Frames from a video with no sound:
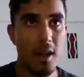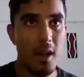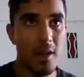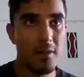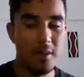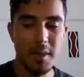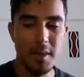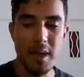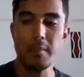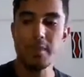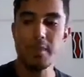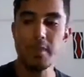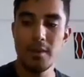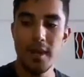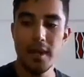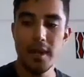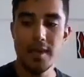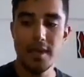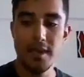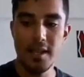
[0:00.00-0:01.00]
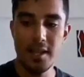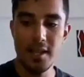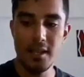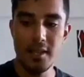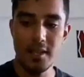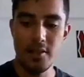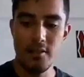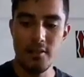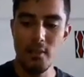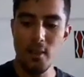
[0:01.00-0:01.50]
I have some episode
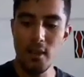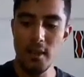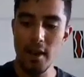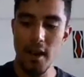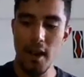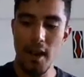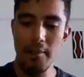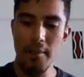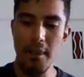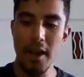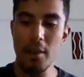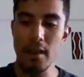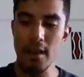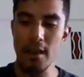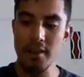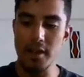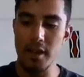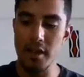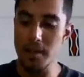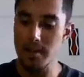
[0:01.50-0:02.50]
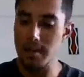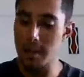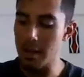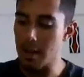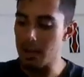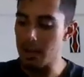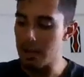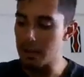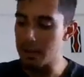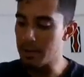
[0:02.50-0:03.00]
ideas of what I might want to talk
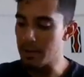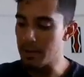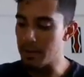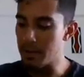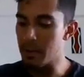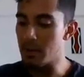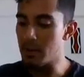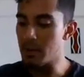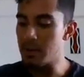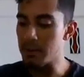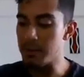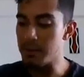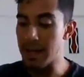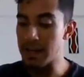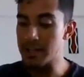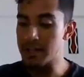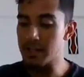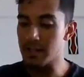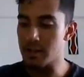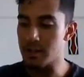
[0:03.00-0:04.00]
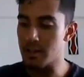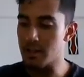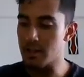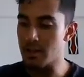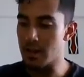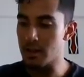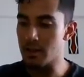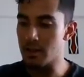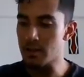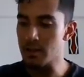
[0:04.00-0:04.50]
about. I'm going to put a poll in the Masculine
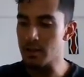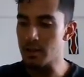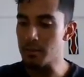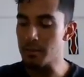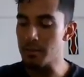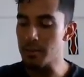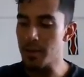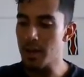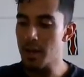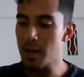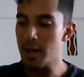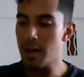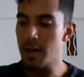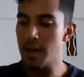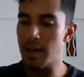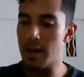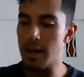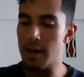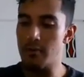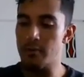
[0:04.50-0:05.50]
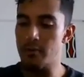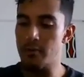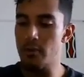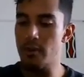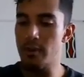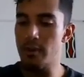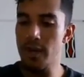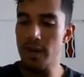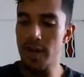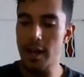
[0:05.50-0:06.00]
Underground group
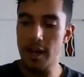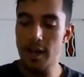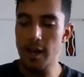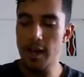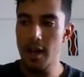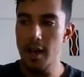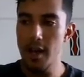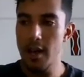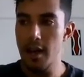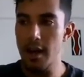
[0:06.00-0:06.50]
for that.